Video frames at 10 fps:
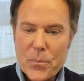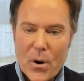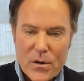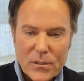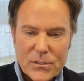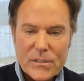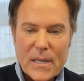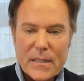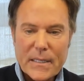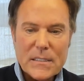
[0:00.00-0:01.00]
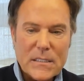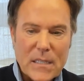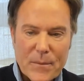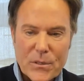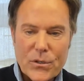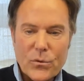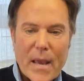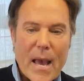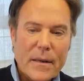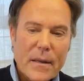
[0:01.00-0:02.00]
partners. I think it's a time to do
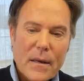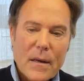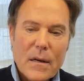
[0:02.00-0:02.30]
that.